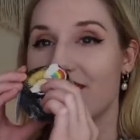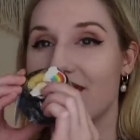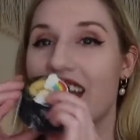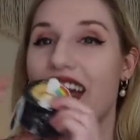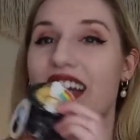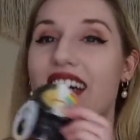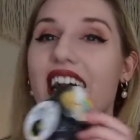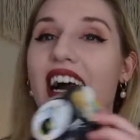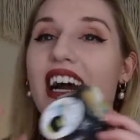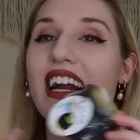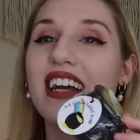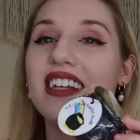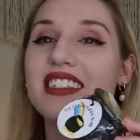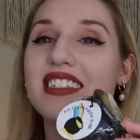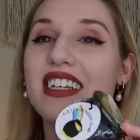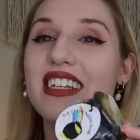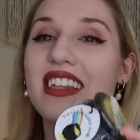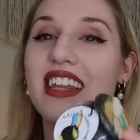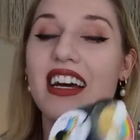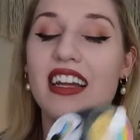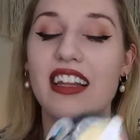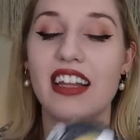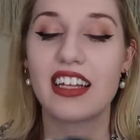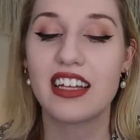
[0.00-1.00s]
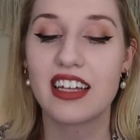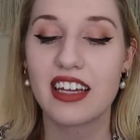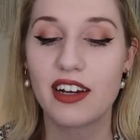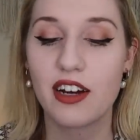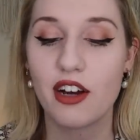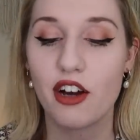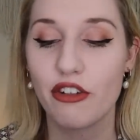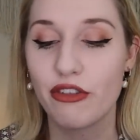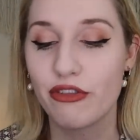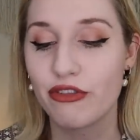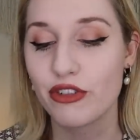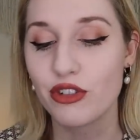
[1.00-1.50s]
It kind of has like that, like
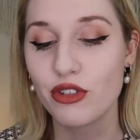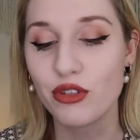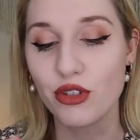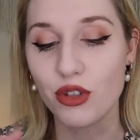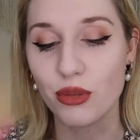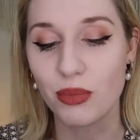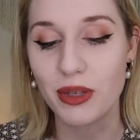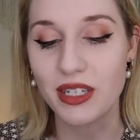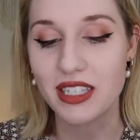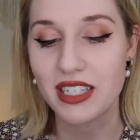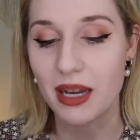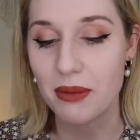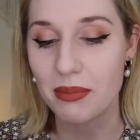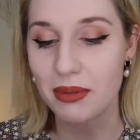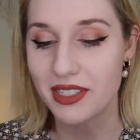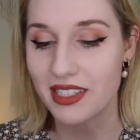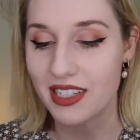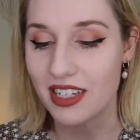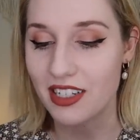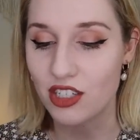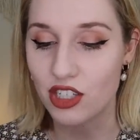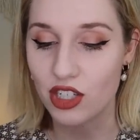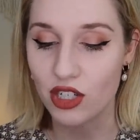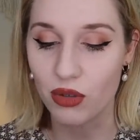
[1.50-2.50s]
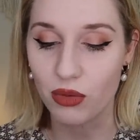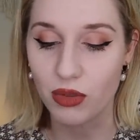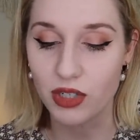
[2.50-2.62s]
a Fruit Loopy type of scent too,